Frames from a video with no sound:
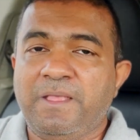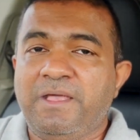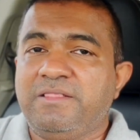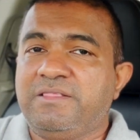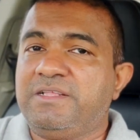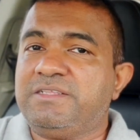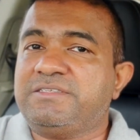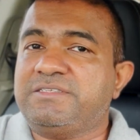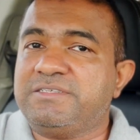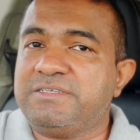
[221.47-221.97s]

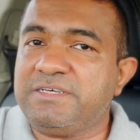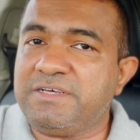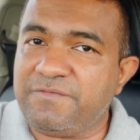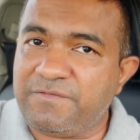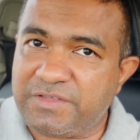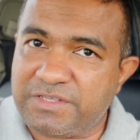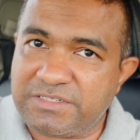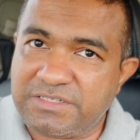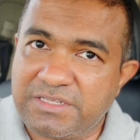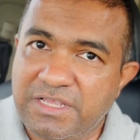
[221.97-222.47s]
Then
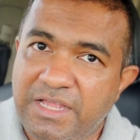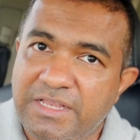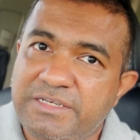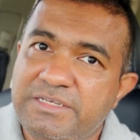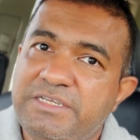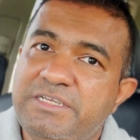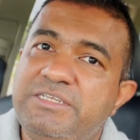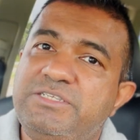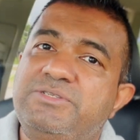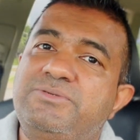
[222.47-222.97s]
service
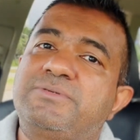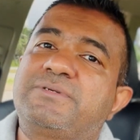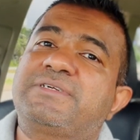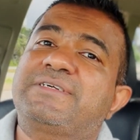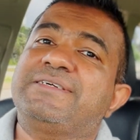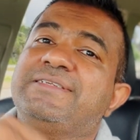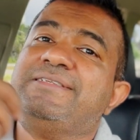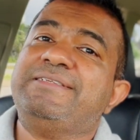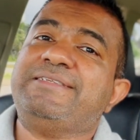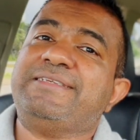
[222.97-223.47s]
need to
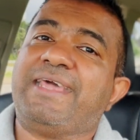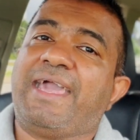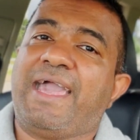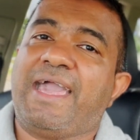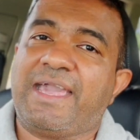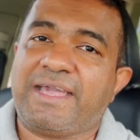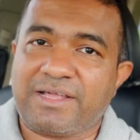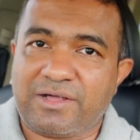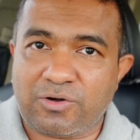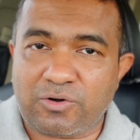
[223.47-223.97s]

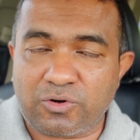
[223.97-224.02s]
contact